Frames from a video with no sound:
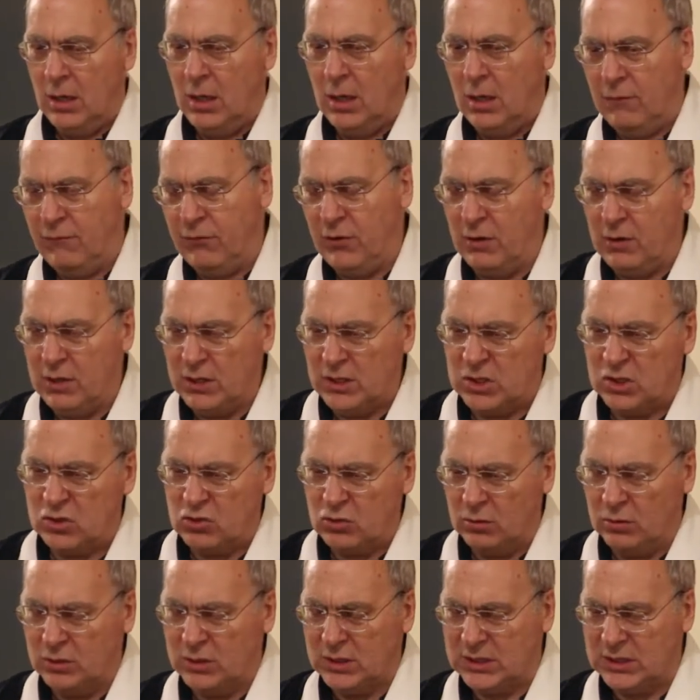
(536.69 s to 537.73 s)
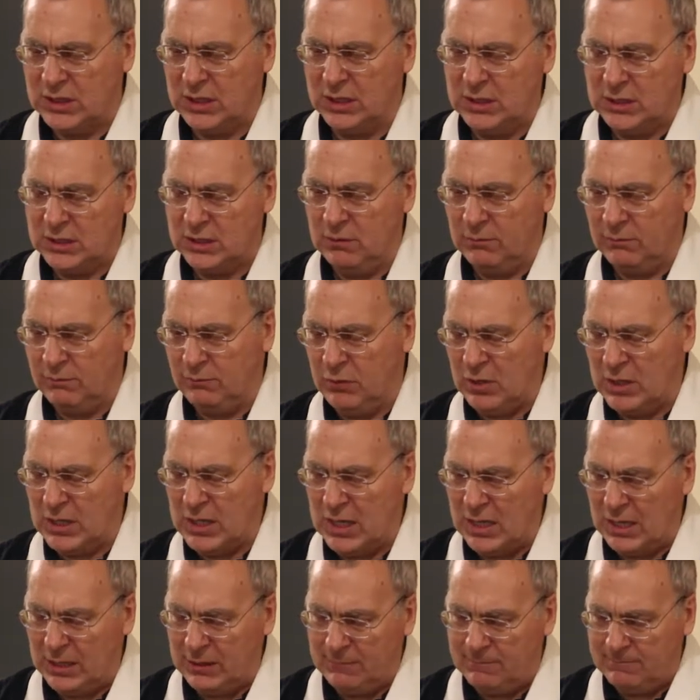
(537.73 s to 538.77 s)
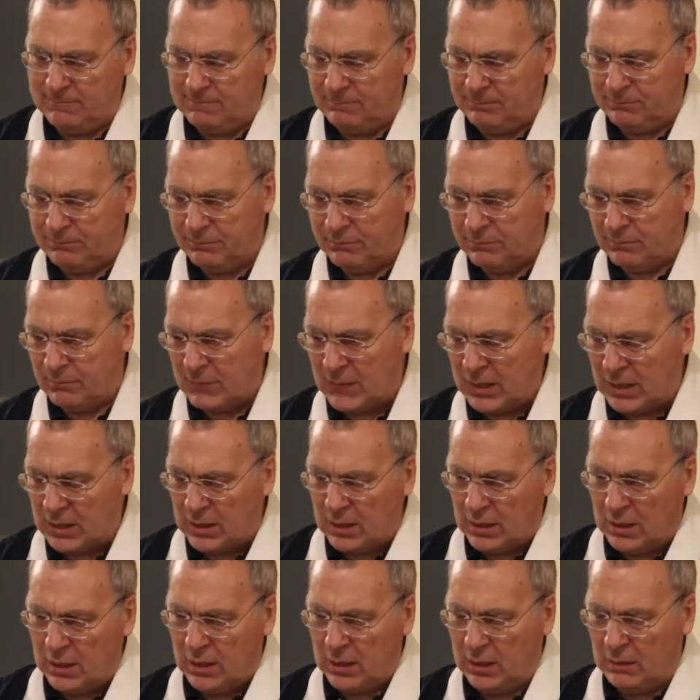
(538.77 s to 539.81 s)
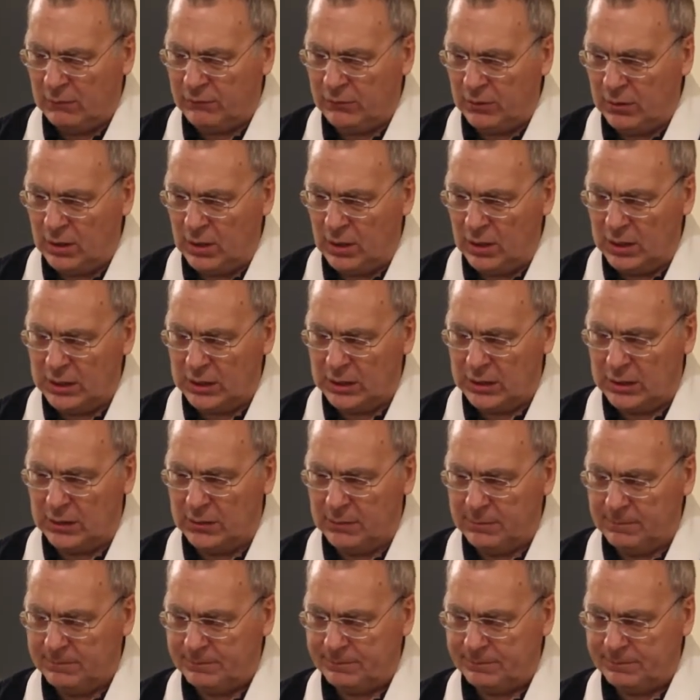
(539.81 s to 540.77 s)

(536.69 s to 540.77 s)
a very strong sense of being, if you like,